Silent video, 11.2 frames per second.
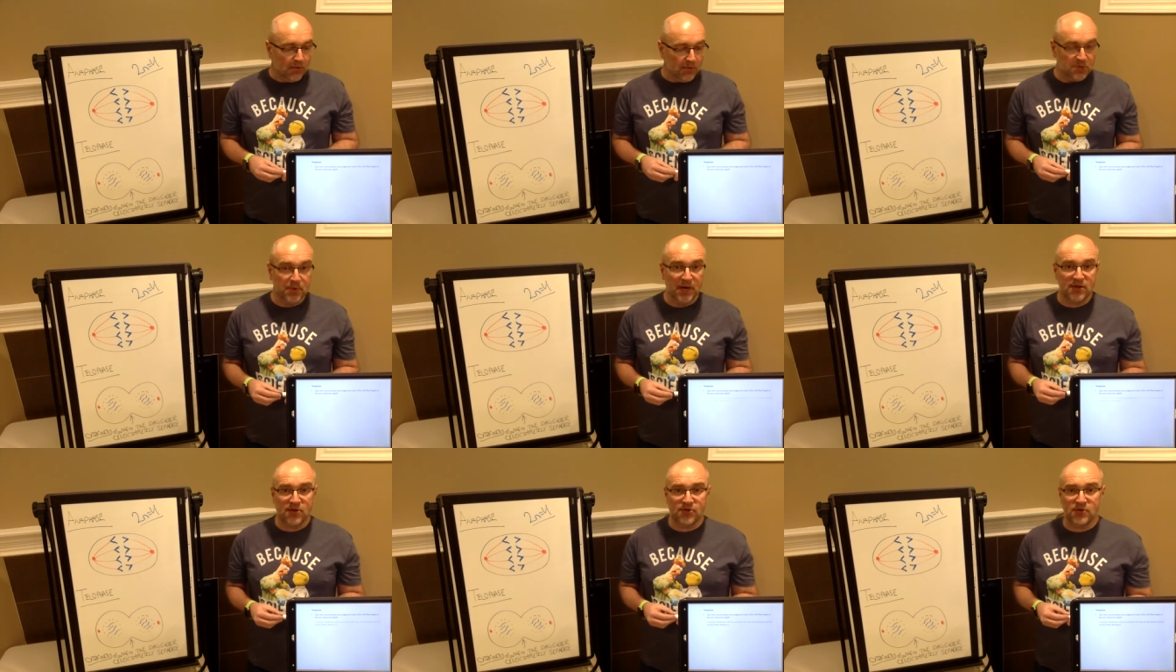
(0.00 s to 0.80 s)
which
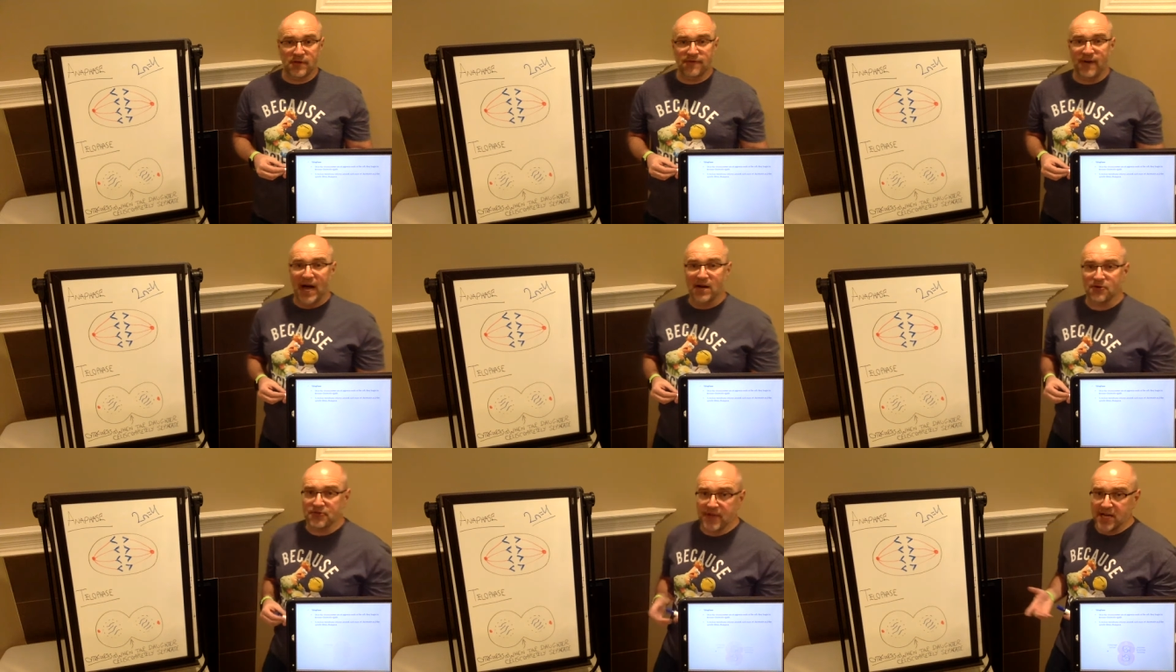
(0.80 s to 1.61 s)
brings us to the
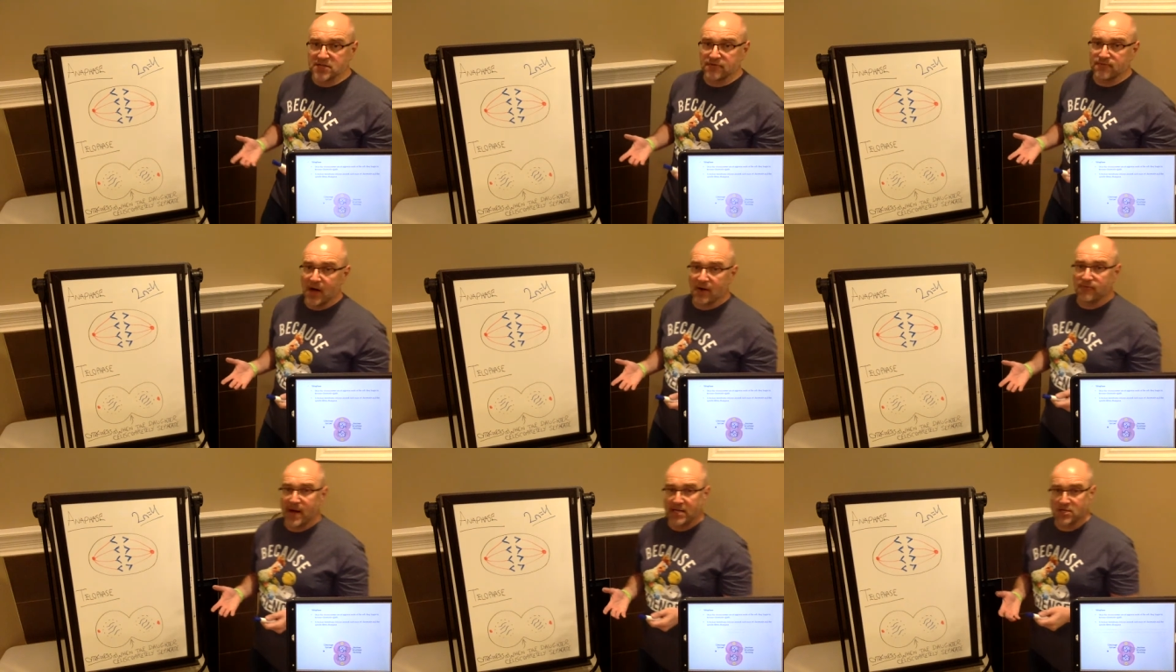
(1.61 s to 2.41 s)
final stage of, of
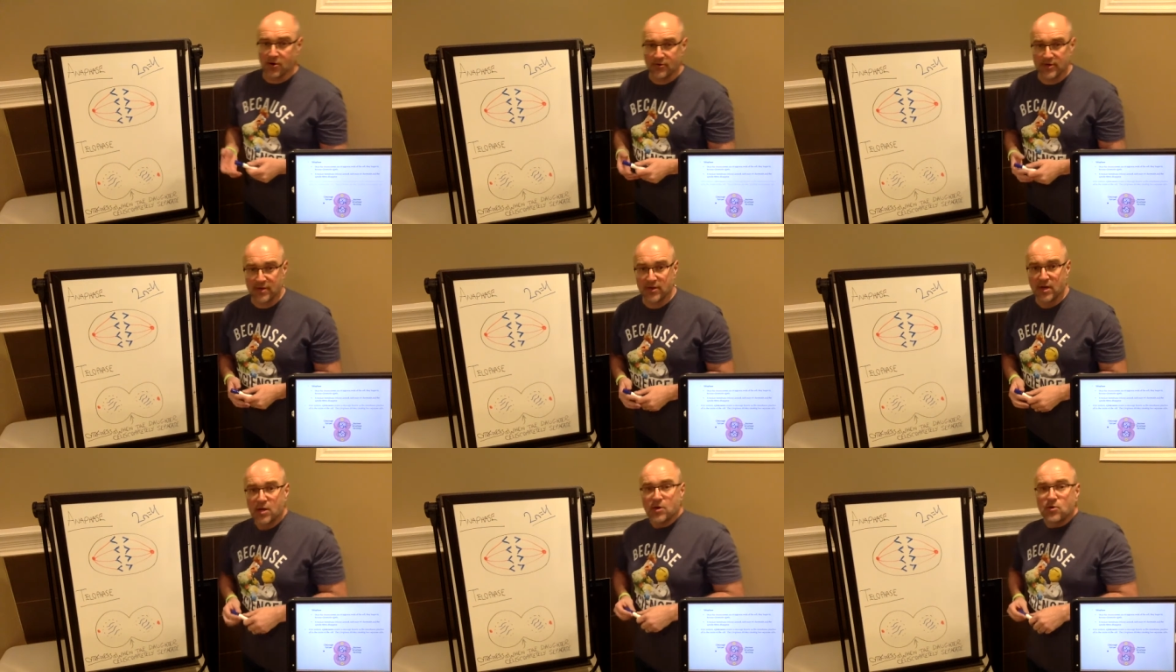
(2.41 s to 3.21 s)
mitosis,
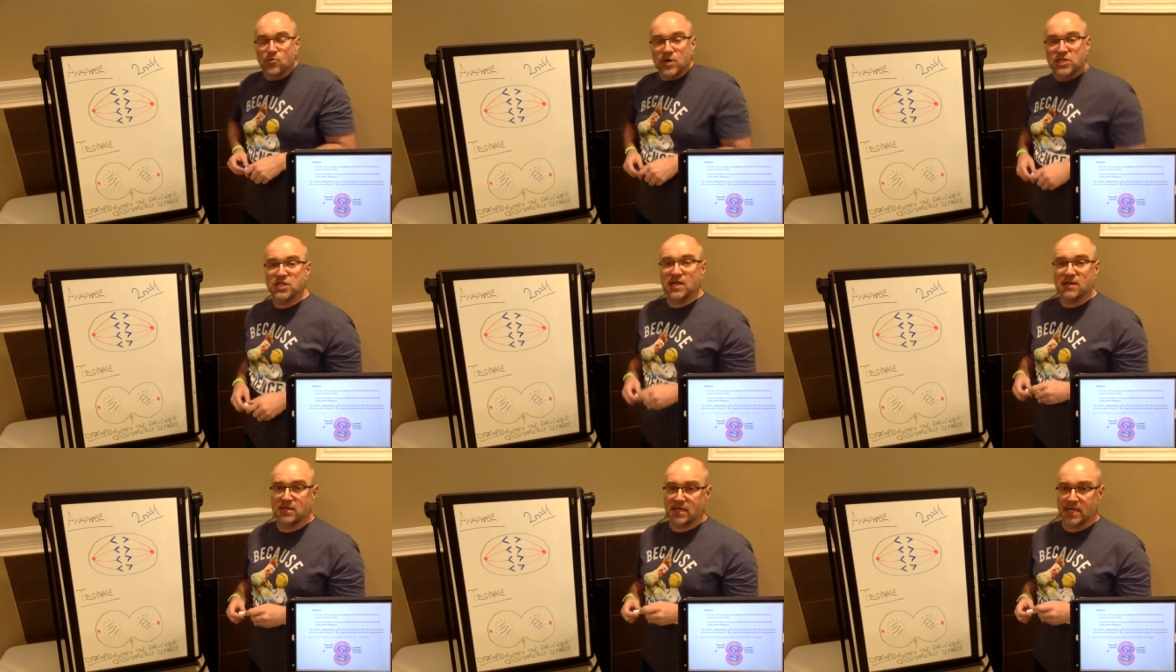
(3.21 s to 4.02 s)
which
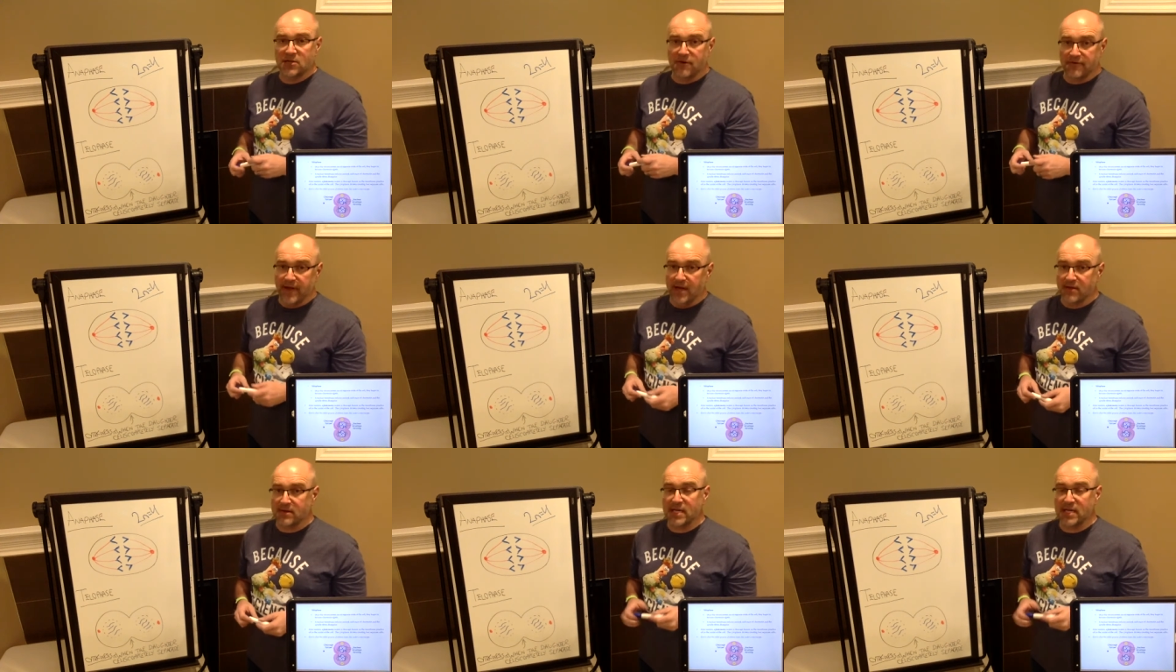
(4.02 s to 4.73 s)
is telophase.